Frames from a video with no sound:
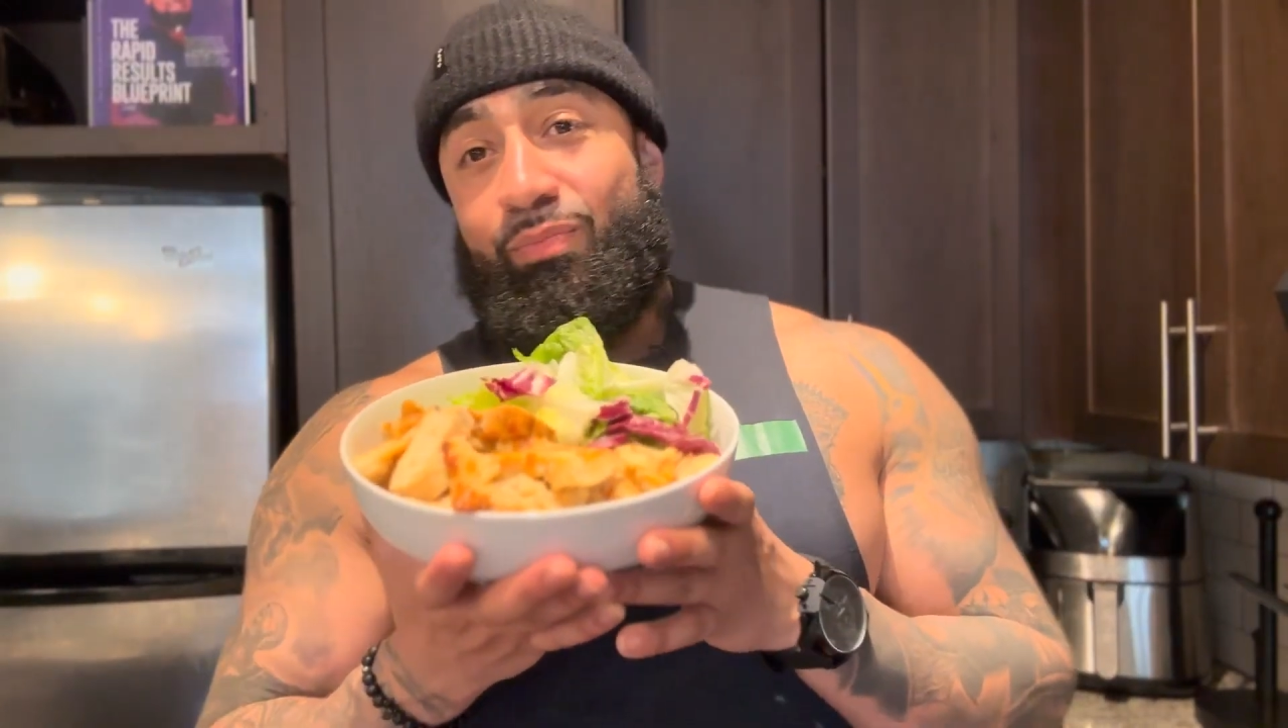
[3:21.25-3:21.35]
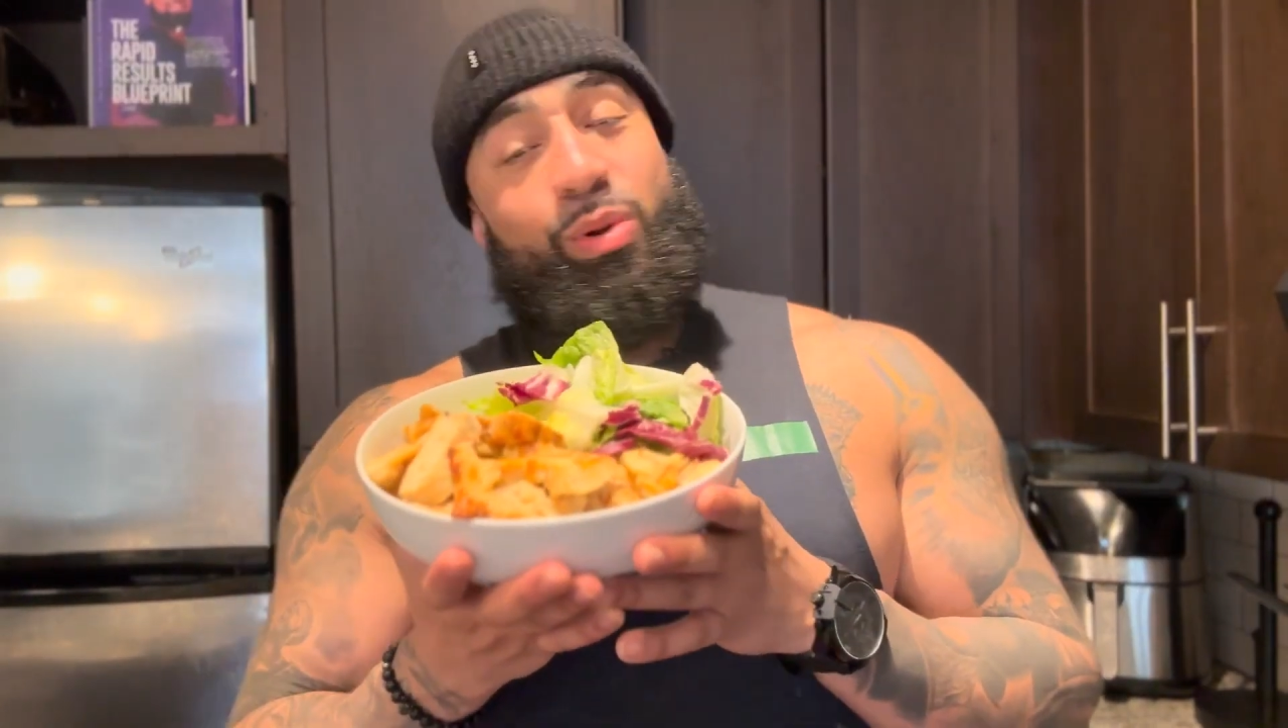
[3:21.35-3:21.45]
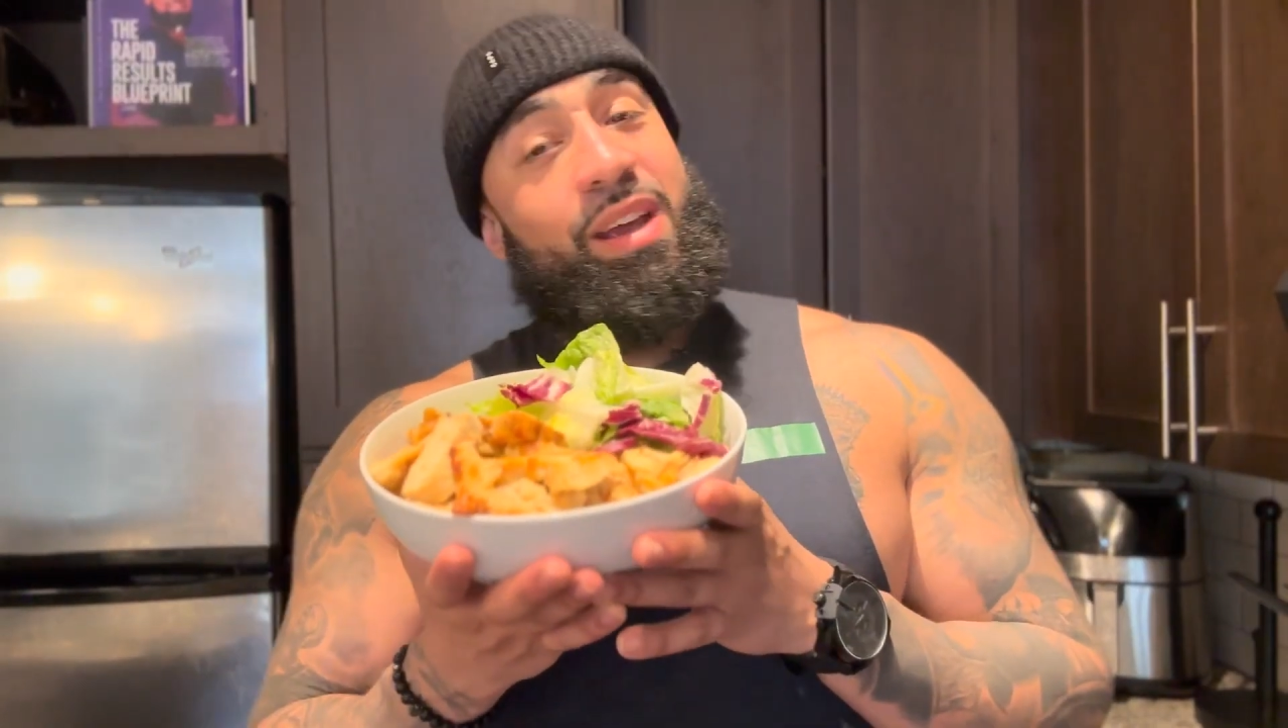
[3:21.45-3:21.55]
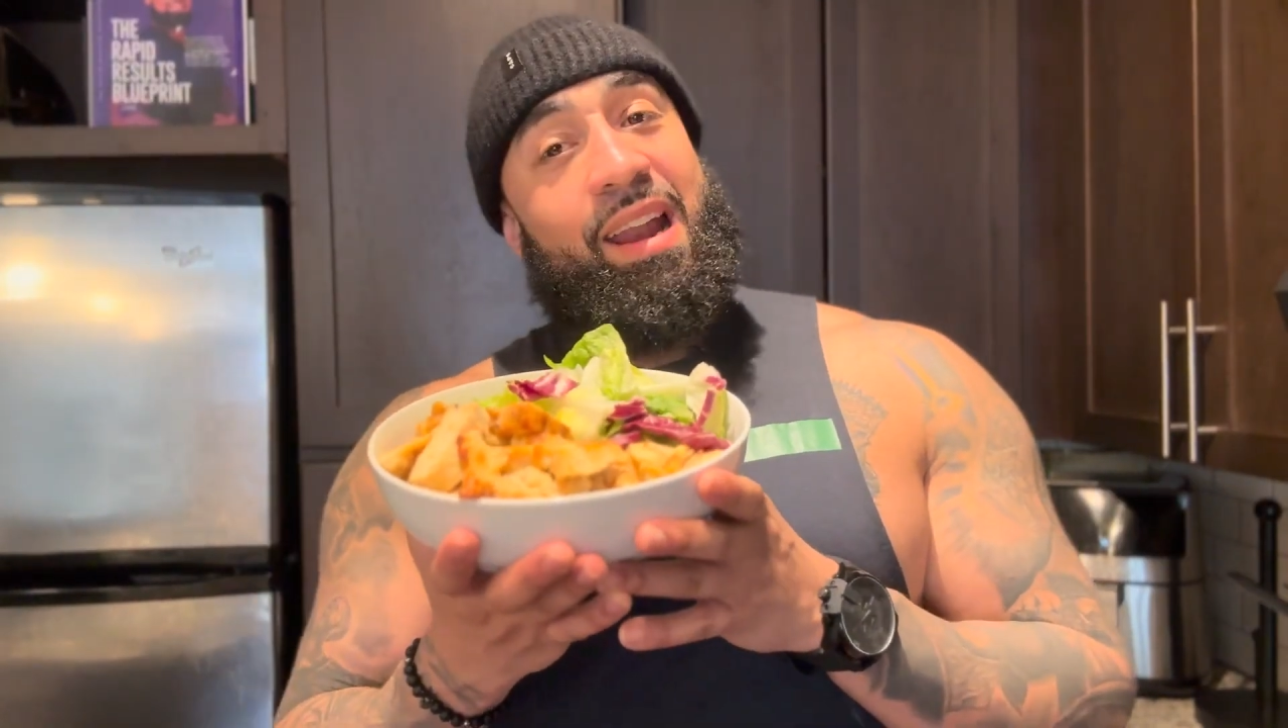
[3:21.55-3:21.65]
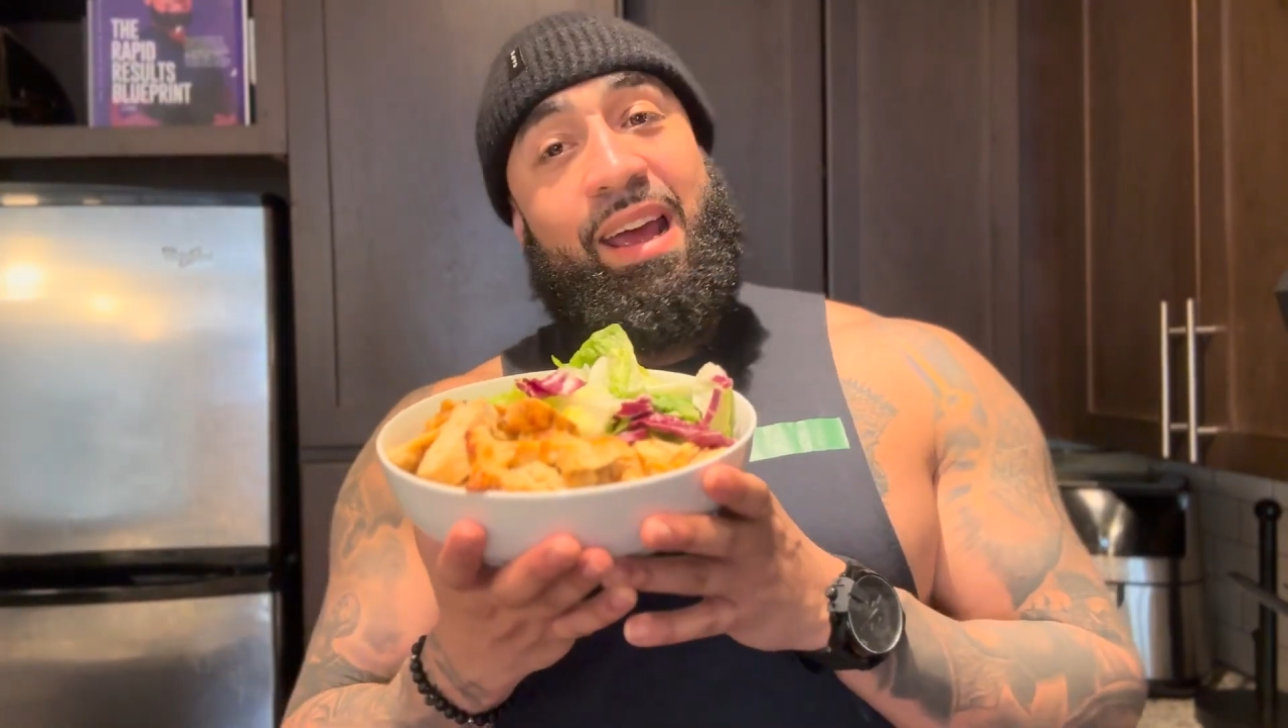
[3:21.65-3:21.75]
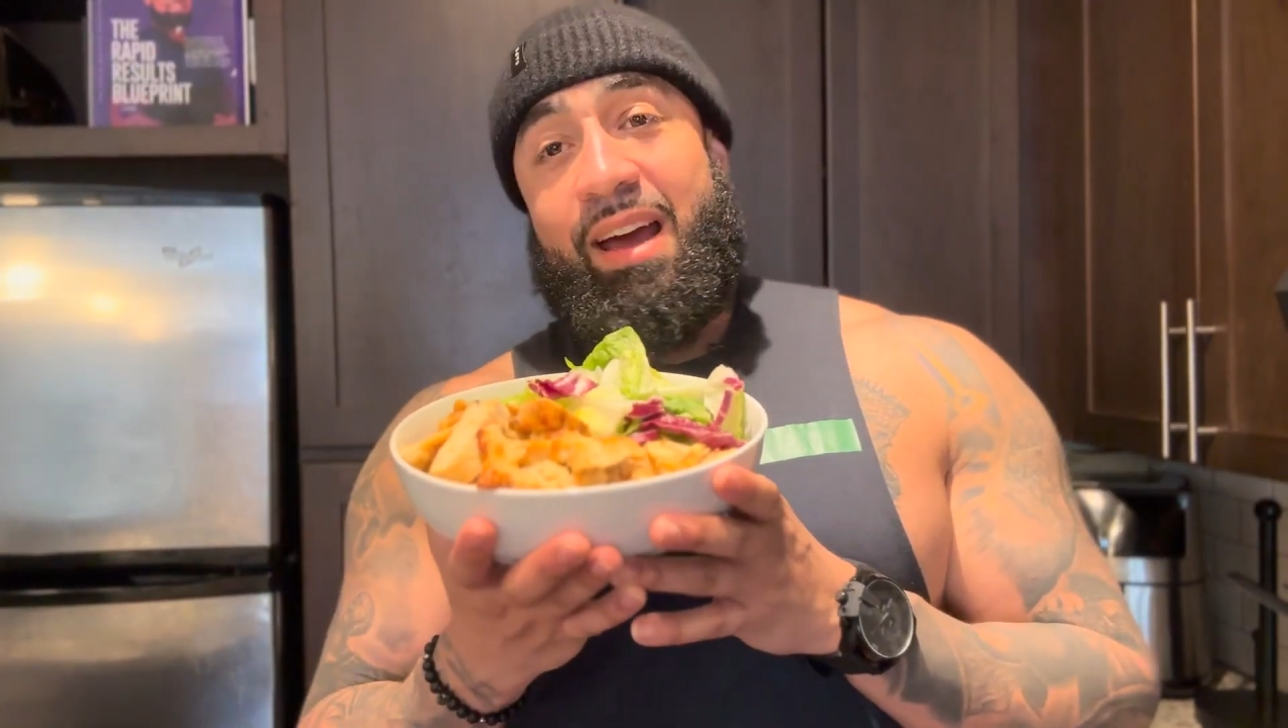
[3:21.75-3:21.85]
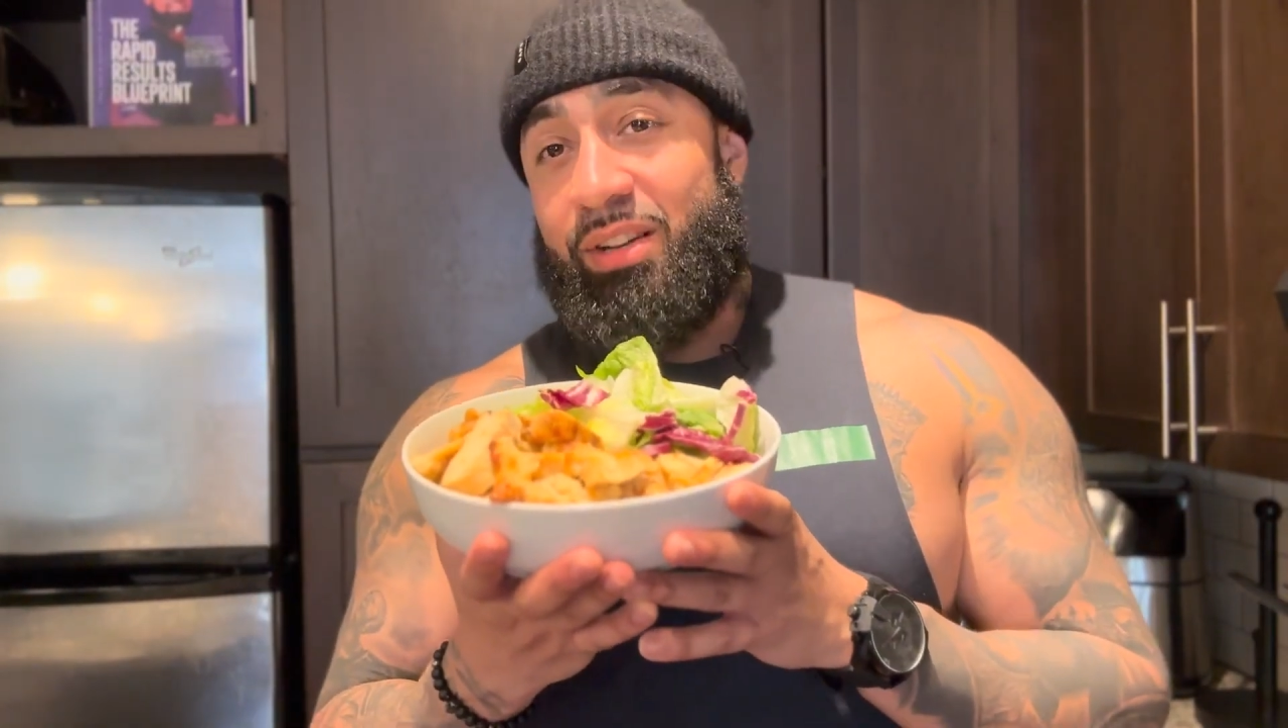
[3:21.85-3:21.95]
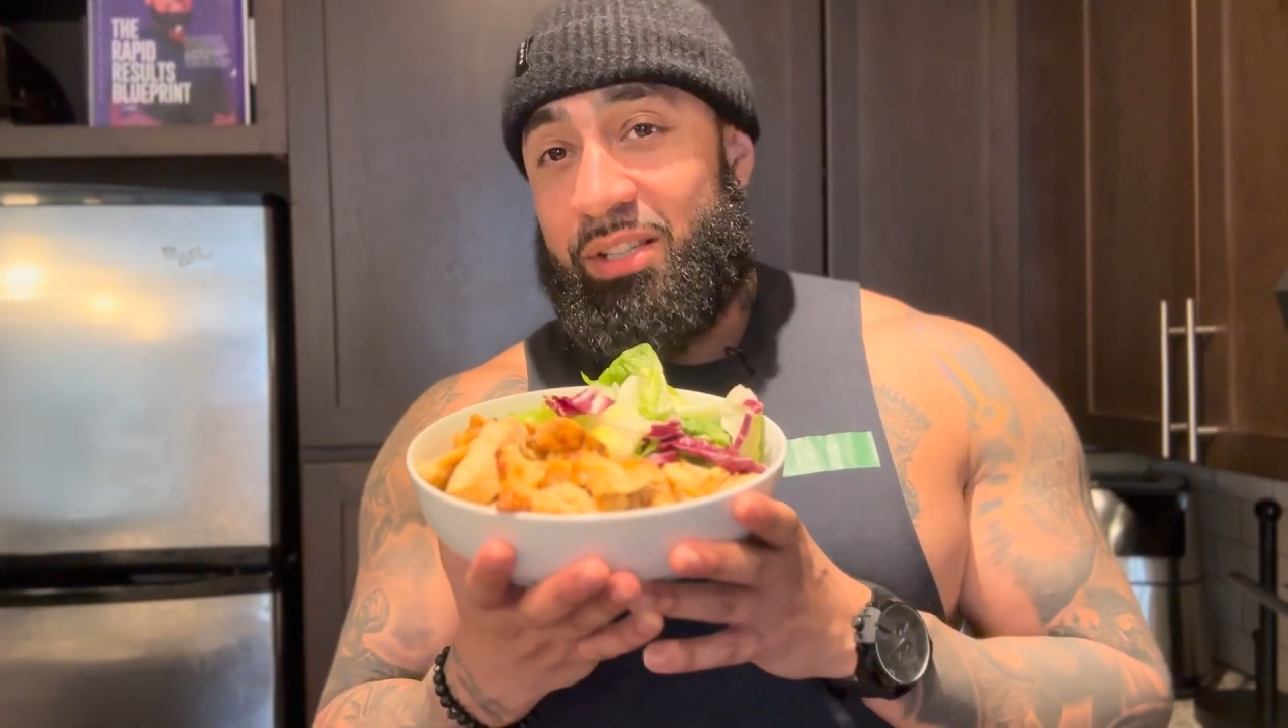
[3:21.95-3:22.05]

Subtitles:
we gotta have the